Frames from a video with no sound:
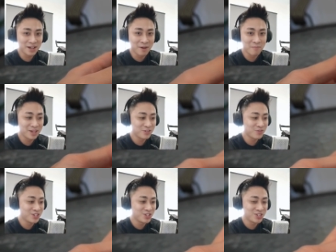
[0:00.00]

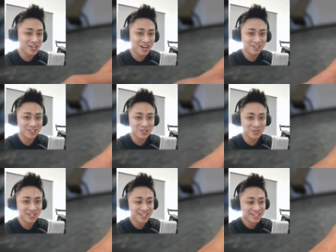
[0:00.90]
Amazfit GTR 2?